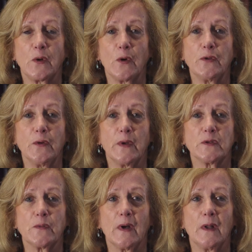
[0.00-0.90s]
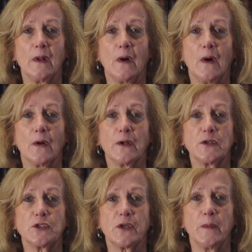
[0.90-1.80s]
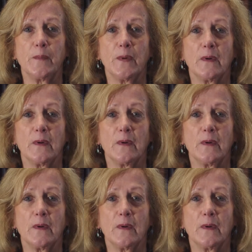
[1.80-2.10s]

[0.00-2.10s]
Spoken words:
going to Israel on a CHIP,